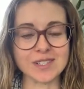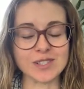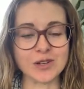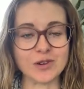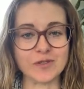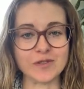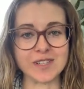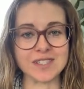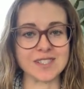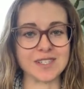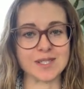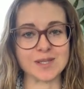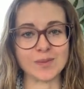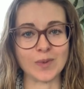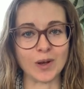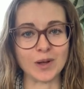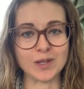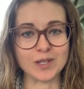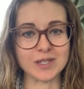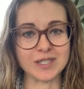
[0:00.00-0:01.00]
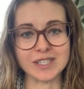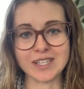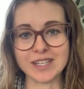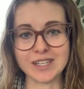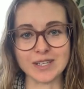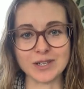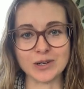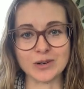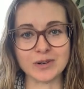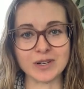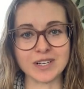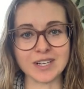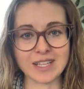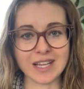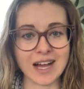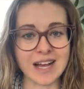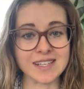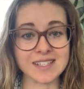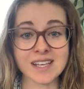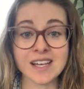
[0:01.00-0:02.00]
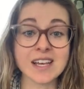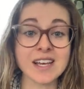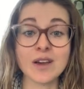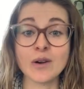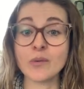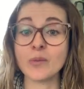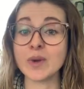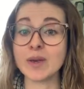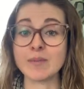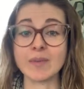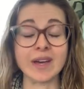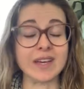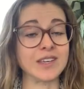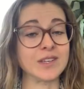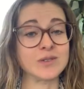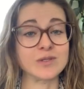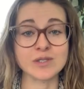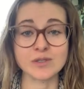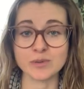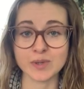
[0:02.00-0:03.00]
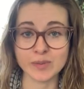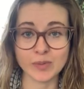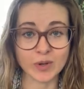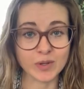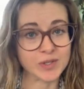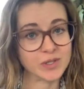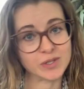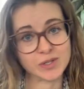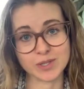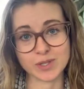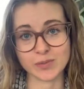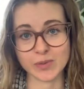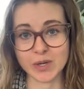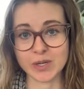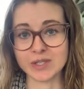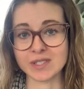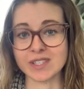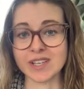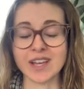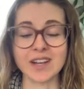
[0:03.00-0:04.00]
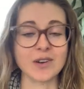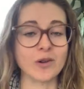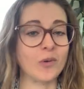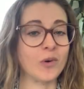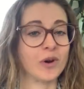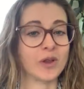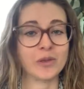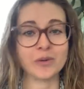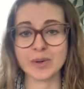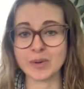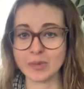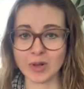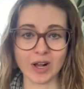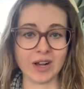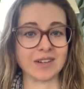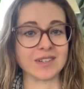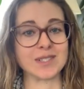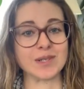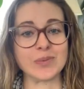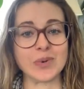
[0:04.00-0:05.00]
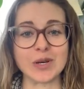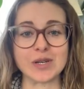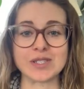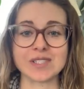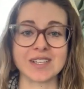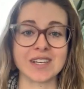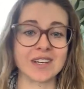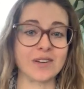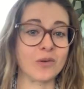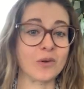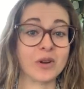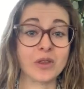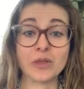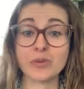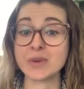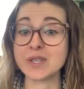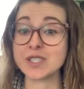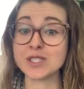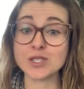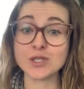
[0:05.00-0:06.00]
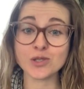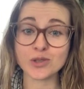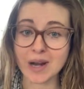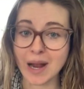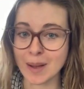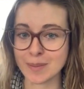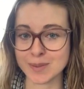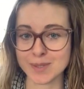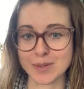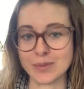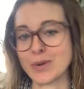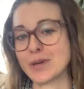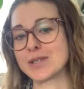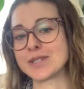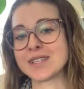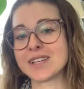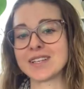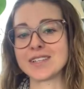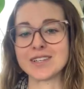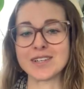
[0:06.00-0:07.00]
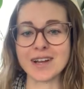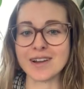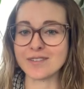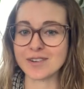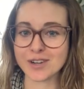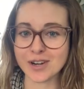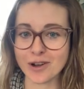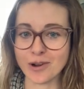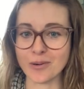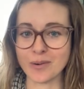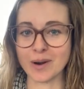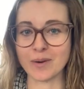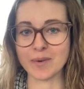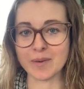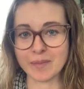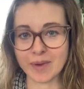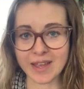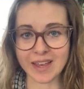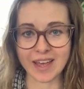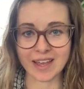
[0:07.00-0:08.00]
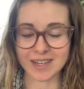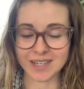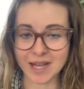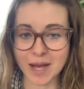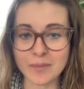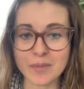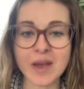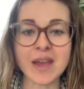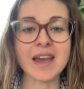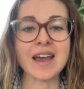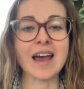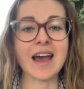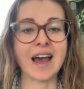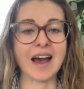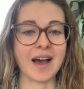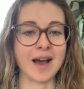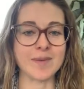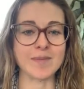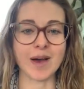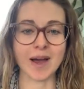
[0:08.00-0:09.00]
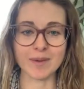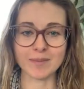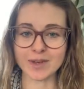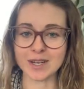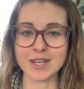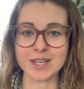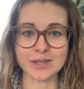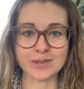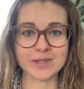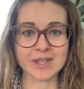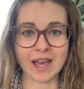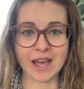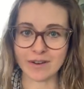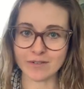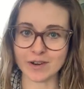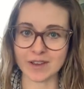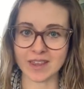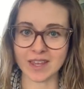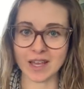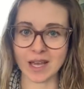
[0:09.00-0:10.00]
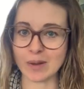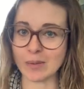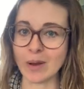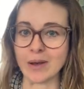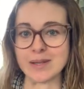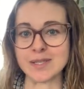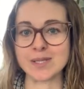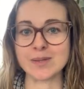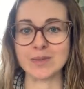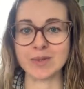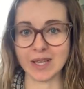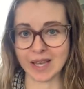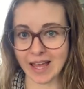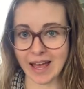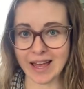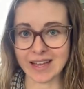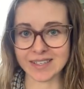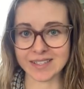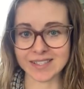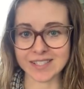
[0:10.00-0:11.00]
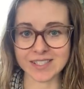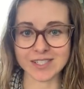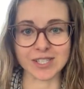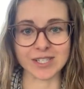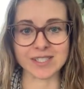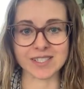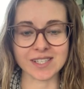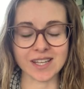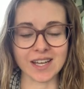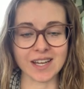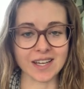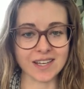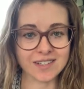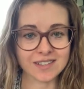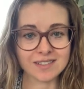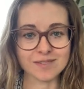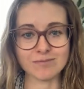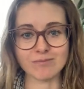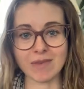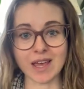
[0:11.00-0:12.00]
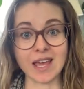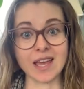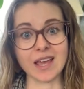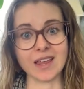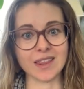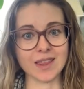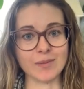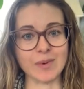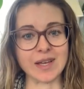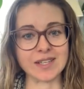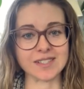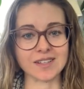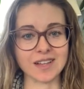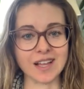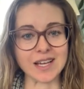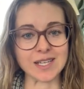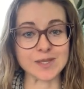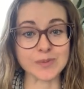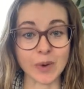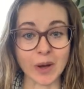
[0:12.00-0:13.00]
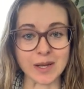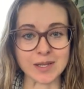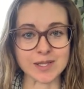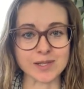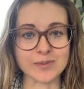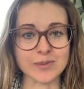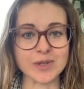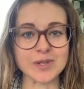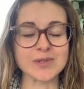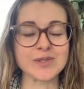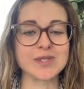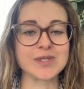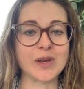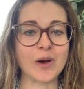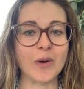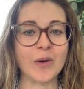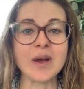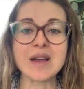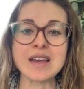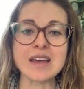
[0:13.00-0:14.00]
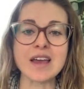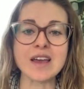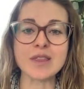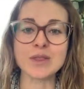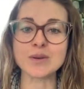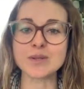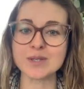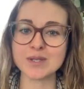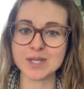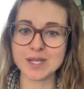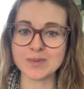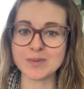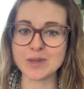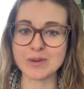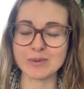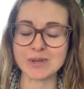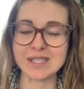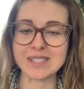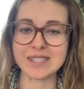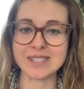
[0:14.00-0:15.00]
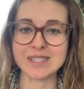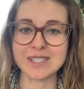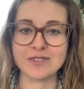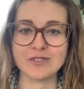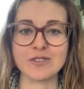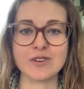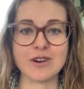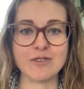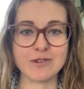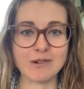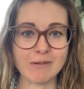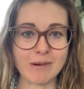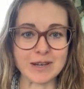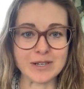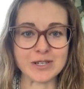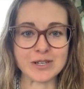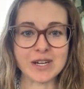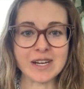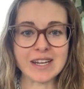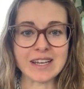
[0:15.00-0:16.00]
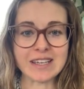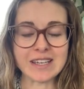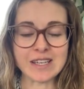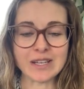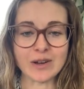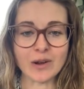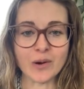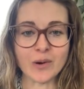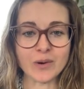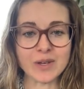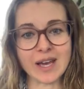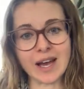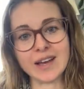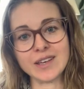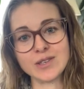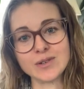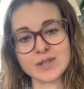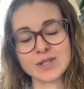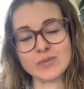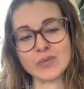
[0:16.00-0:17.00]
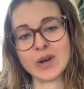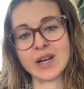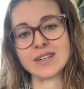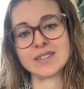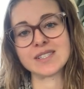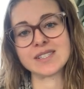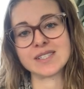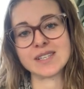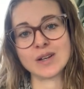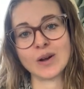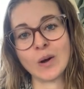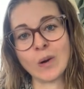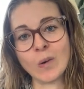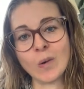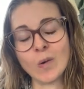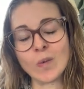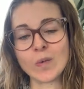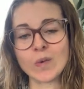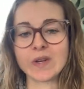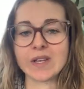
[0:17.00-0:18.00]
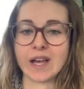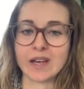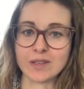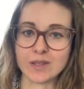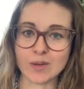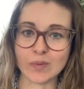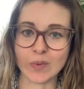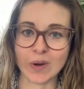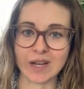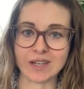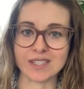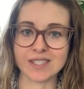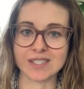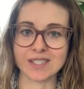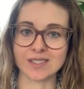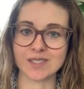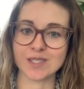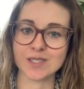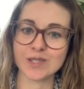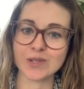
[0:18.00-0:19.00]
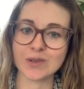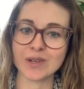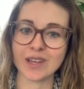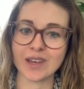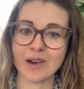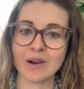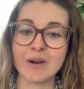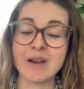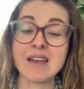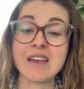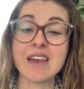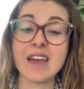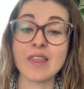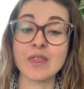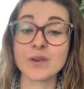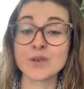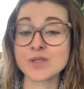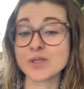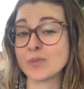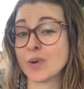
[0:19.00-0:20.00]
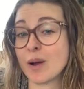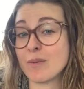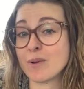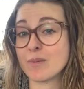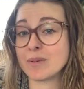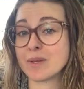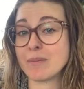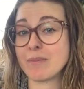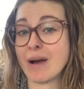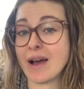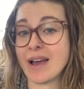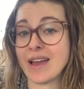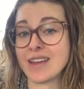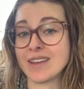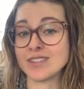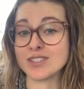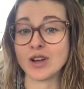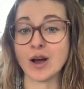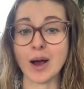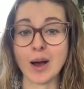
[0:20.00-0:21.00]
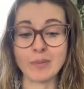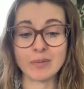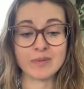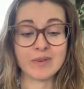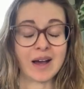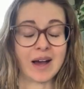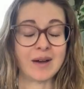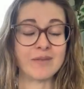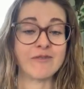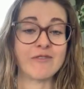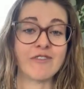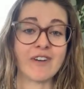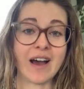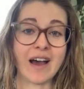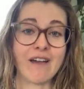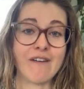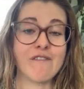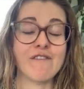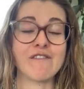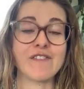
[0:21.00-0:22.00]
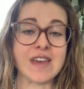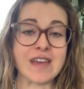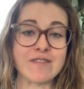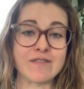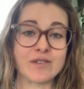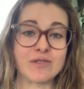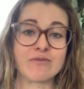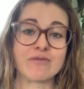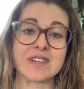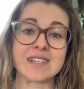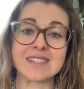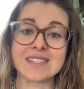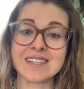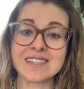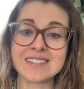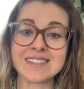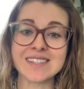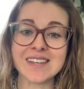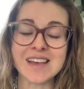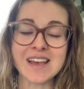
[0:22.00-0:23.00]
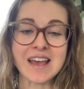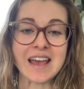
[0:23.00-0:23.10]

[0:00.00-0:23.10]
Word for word: So if it's a smaller yin yoga class, we might use three bolsters a person or three blocks a person or three straps a person. You never know where we might end up. Um, I'm going to use everything I possibly can to just like make it the best class possible. So those are some of the reasons if you're ever wondering, you know, yeah, you can practice at home or yeah, you can practice in studio. Those are probably my top um, five favorite reasons.